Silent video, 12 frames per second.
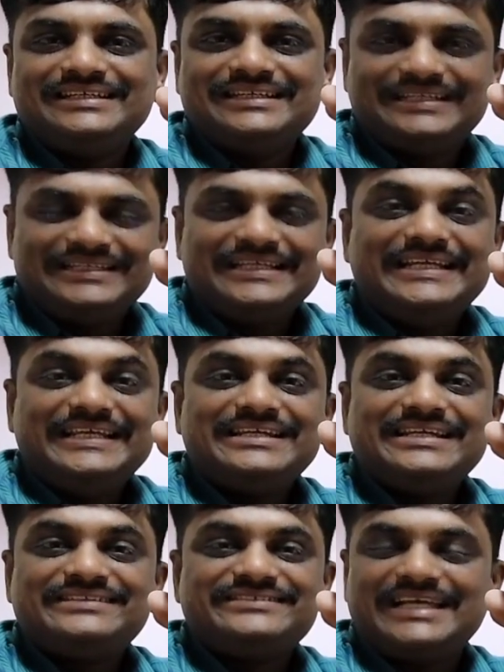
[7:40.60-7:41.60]
It
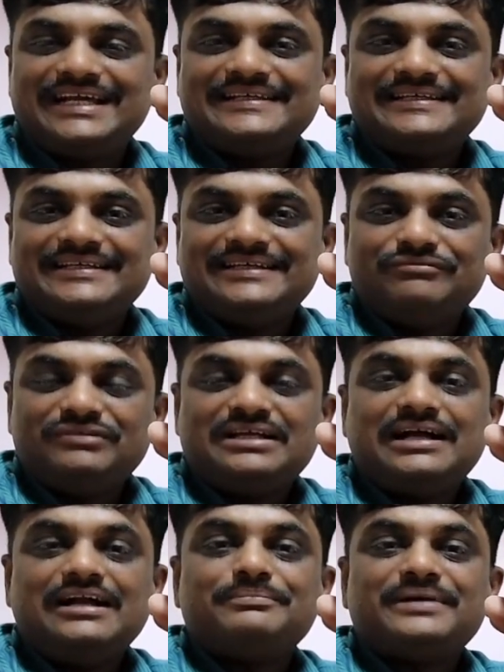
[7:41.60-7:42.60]
indicates that we
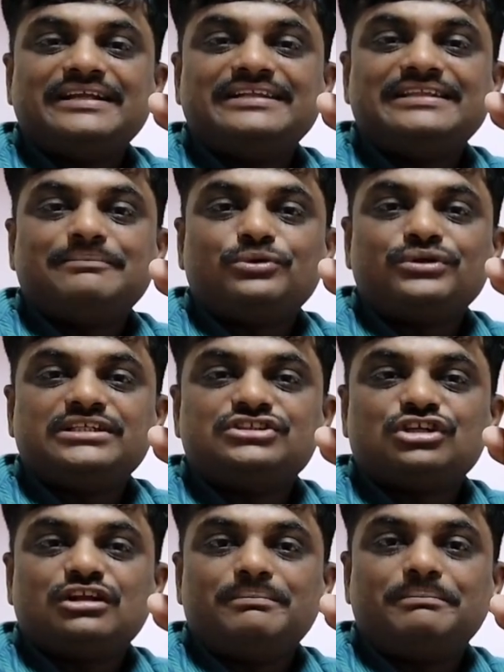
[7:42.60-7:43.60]
can't predict the
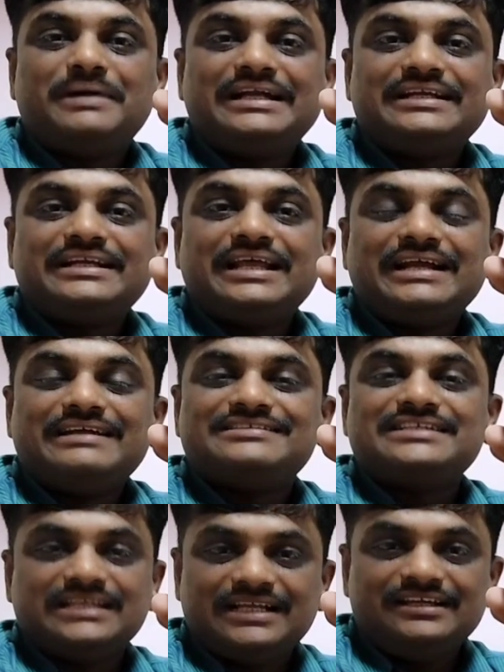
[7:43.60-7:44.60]
potential of battery at
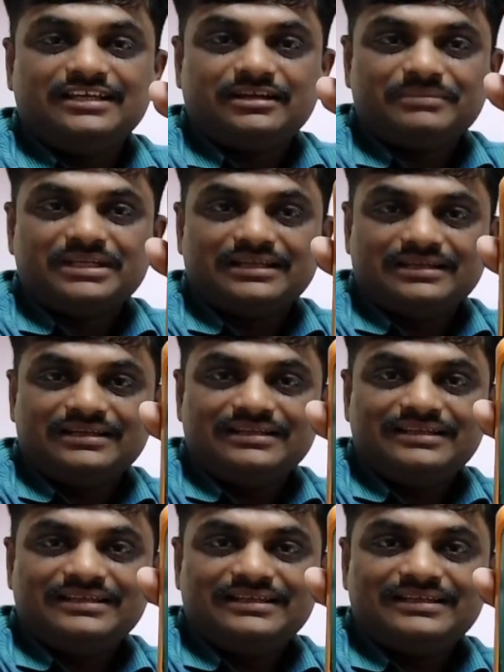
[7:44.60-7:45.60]
single terminal.
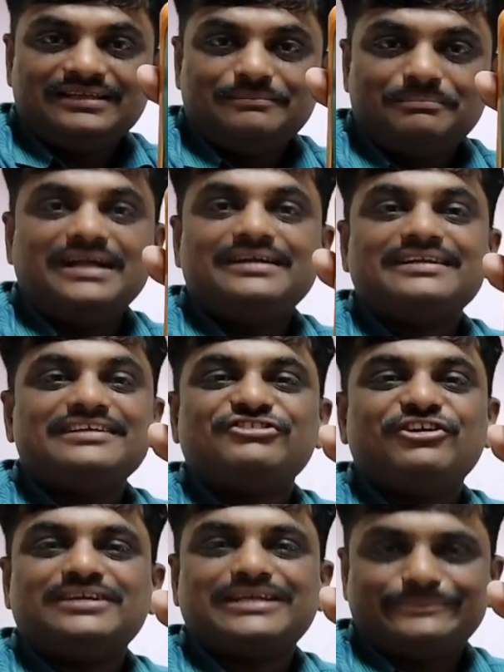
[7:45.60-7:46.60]
Battery is
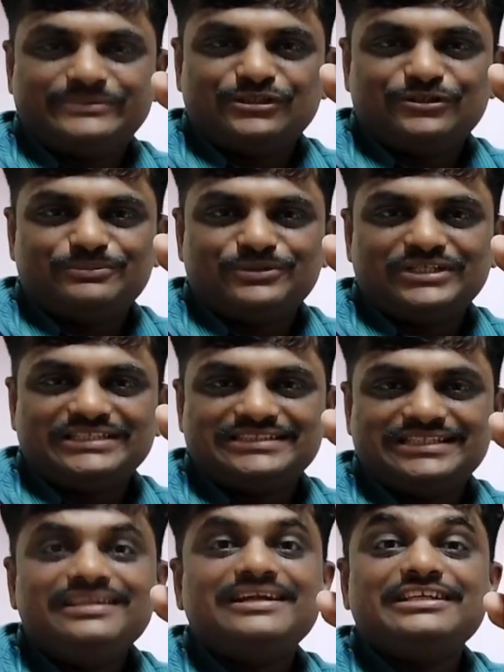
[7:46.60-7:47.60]
not absolute
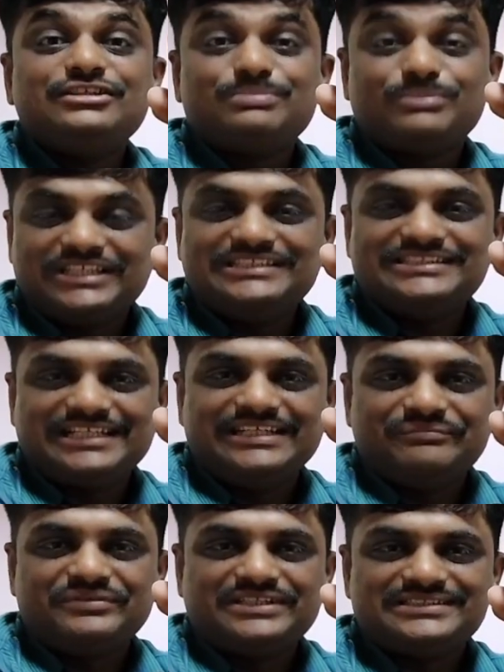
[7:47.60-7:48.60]
potential, it is potential
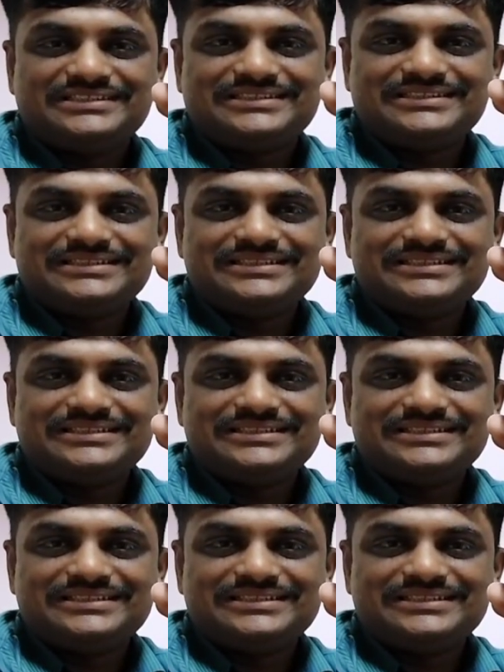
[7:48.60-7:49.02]
difference.